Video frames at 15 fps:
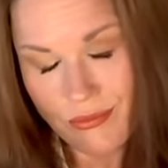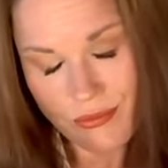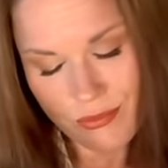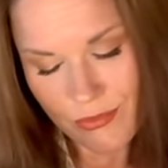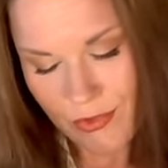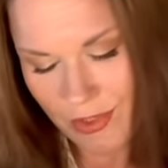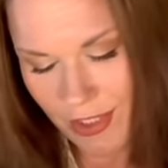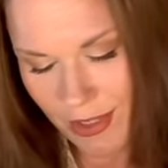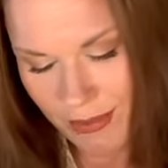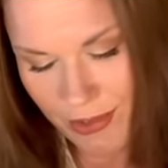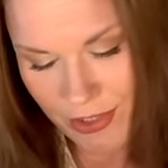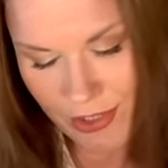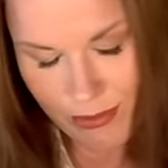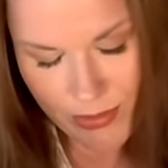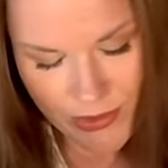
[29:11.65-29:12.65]
It's time to
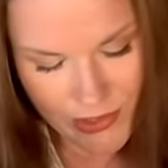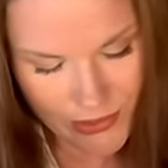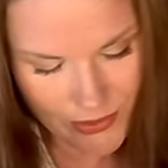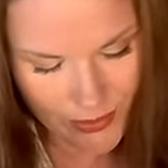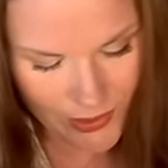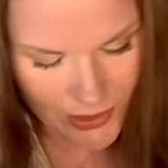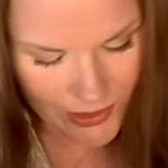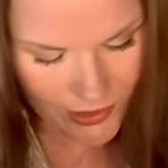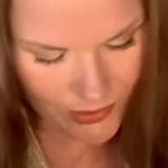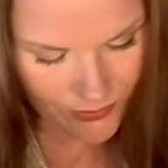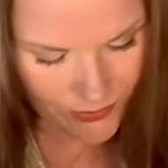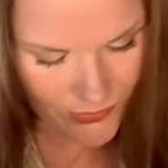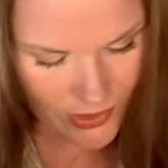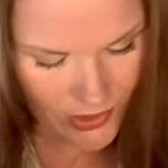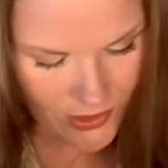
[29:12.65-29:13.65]
stop participating in
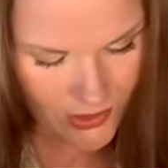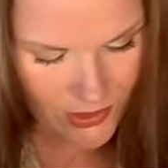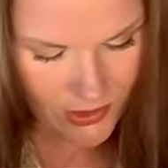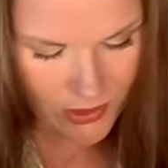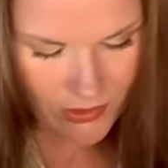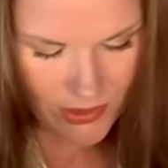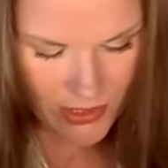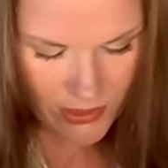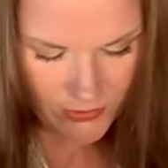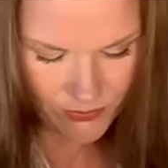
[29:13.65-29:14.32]
it. All right.